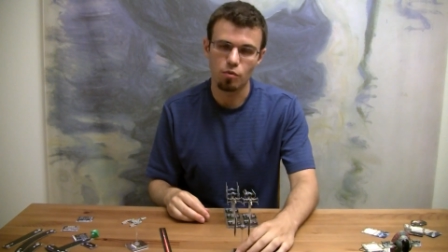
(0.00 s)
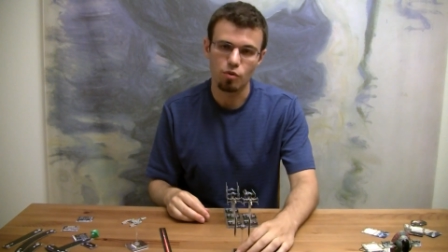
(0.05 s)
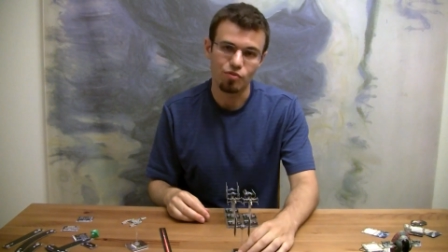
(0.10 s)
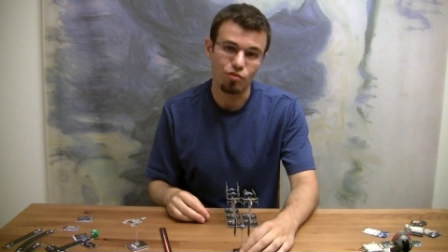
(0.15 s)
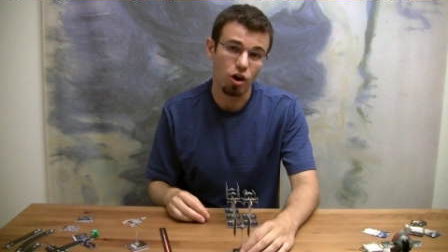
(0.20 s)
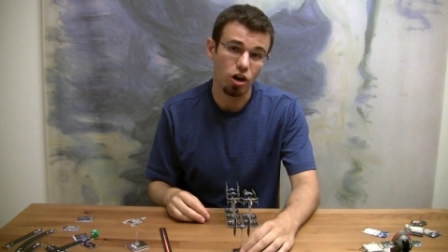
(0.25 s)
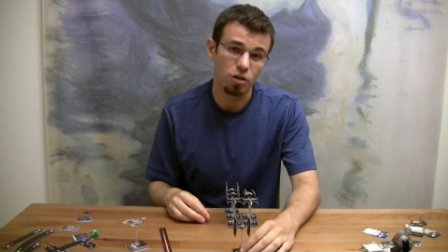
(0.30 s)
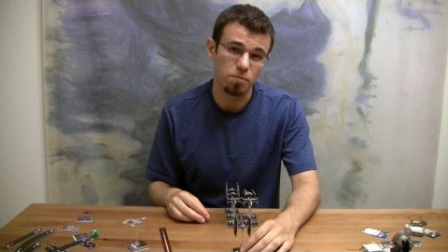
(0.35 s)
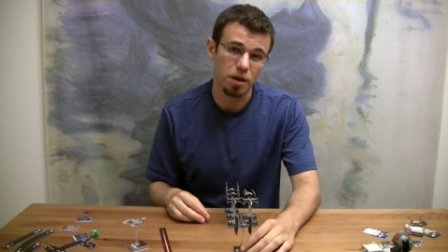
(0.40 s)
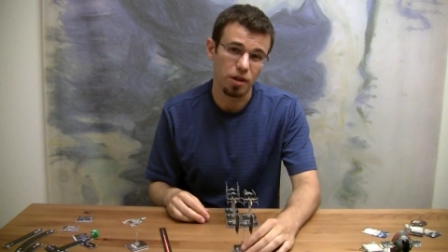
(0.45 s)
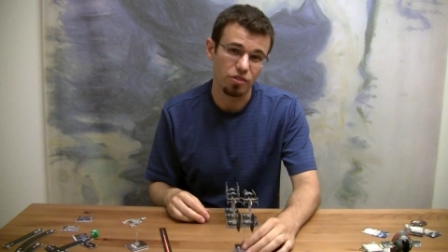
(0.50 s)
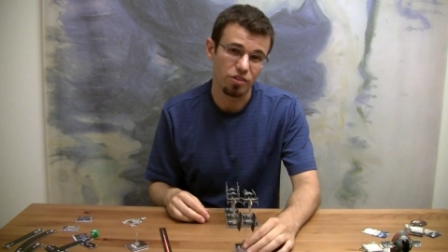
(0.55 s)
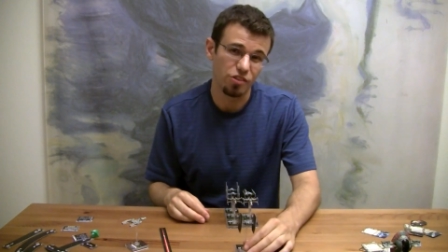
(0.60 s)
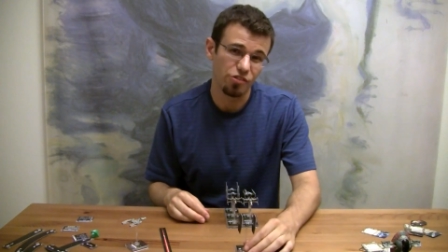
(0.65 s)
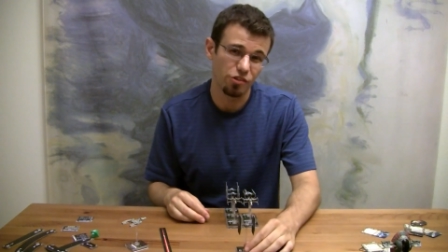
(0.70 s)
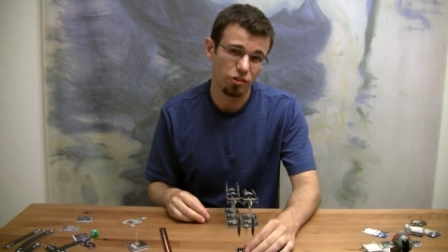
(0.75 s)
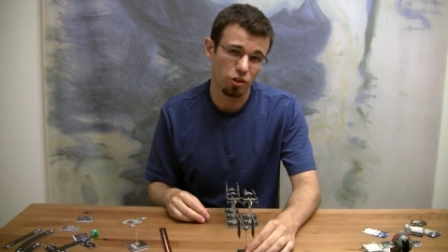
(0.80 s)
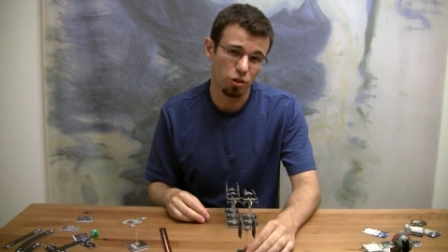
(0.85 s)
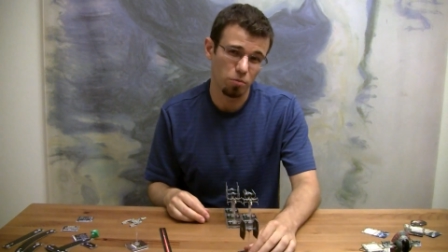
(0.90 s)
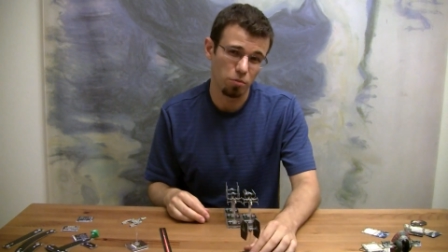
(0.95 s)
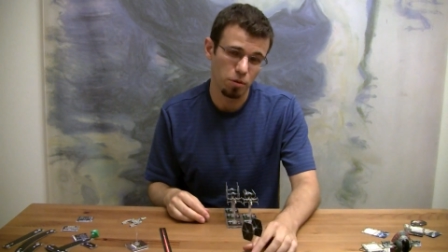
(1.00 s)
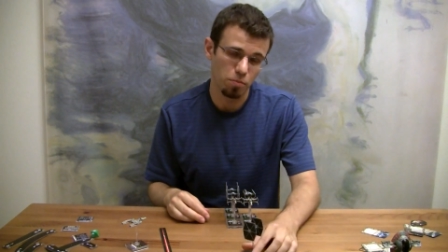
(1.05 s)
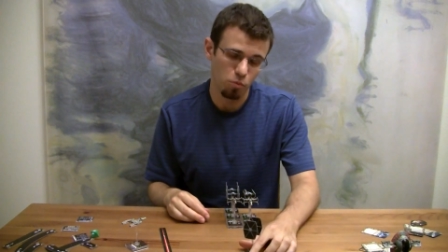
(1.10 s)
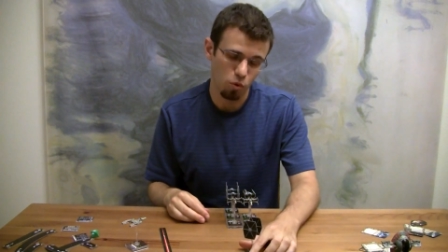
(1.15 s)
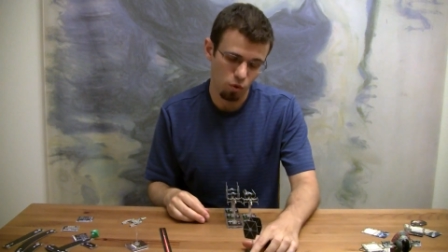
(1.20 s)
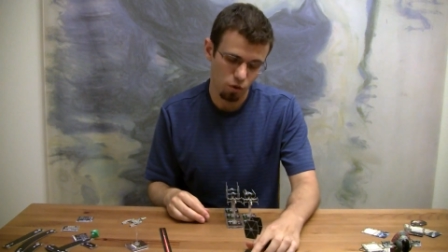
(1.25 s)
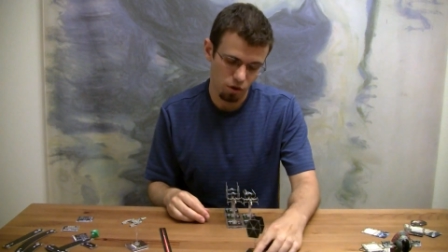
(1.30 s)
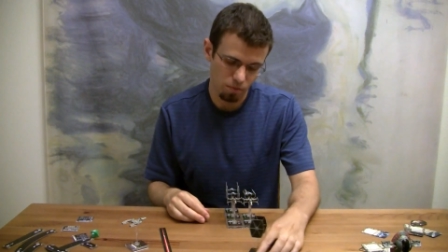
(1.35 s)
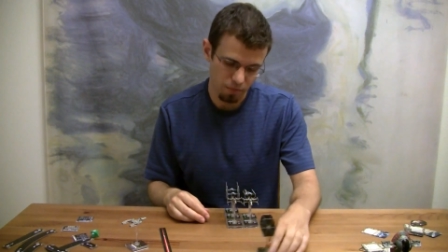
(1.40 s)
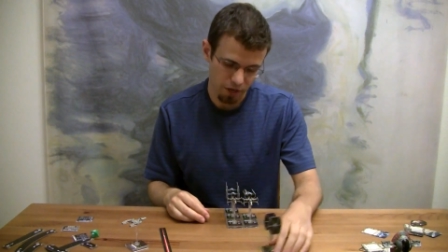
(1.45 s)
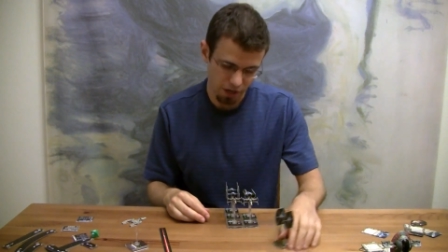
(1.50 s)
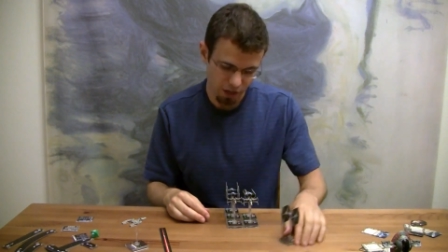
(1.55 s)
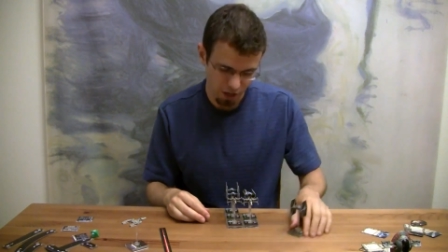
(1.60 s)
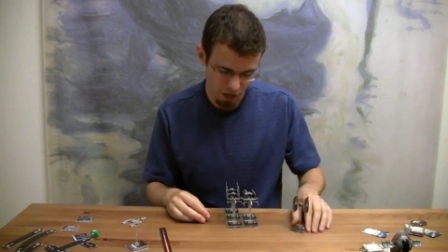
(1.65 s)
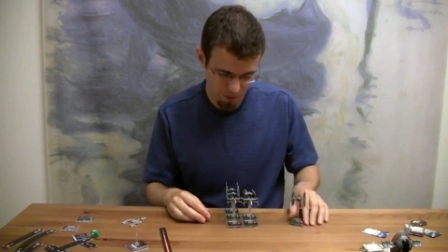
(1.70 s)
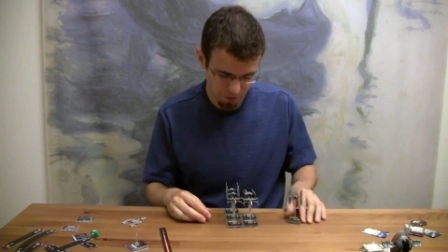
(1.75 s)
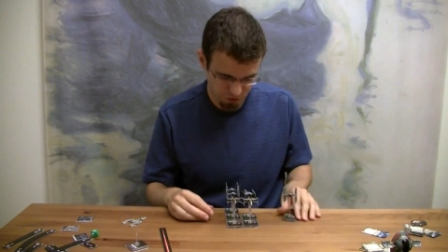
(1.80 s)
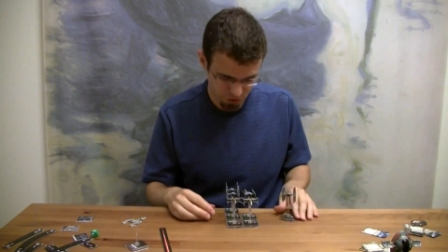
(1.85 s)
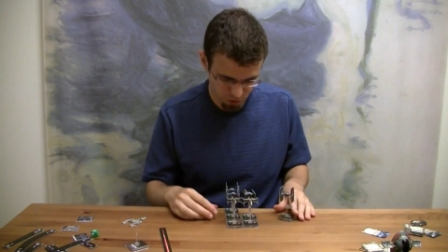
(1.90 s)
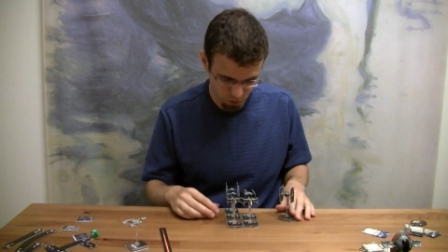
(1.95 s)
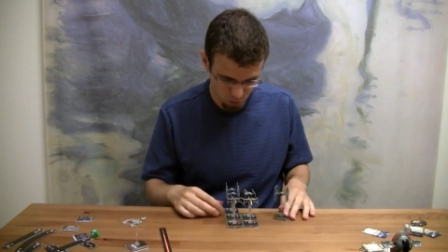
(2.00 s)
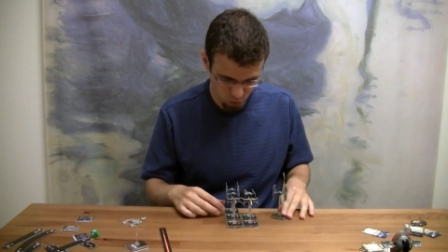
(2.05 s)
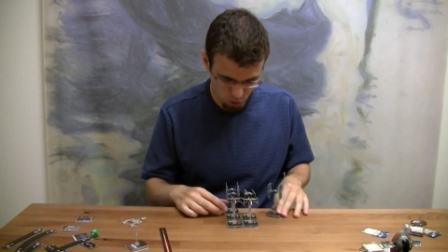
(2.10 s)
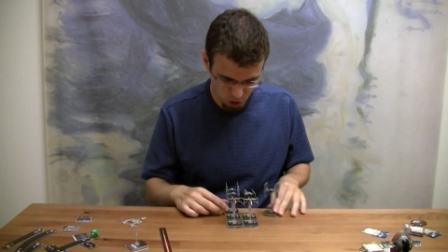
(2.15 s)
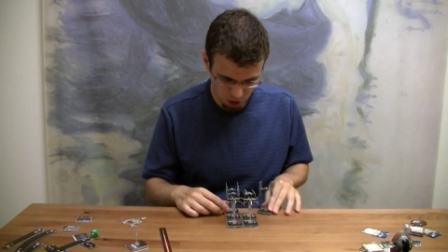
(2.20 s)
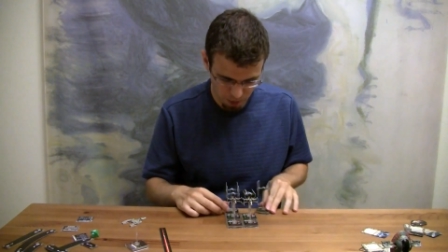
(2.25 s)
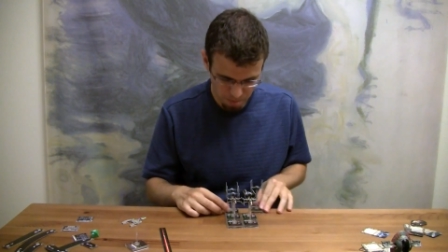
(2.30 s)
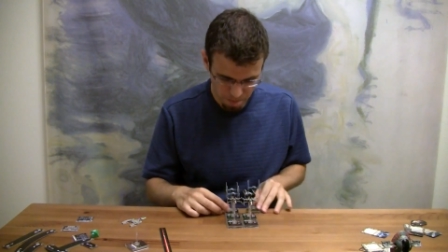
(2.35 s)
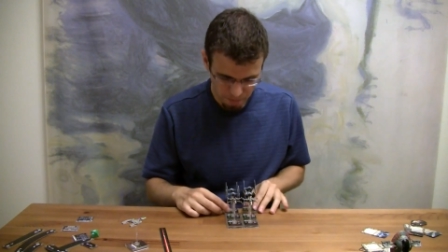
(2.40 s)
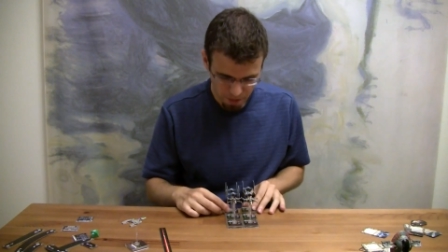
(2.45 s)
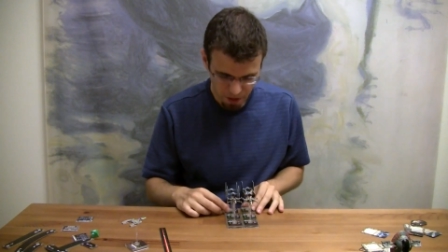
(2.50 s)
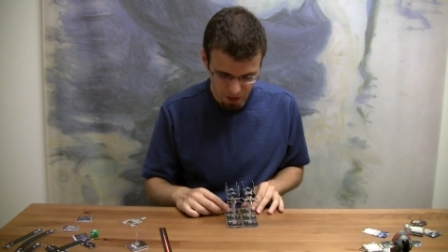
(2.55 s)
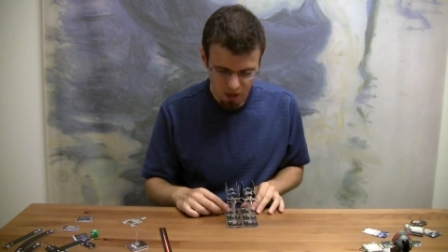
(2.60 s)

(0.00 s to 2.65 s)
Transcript: We talked about this a little bit more in my episode 1,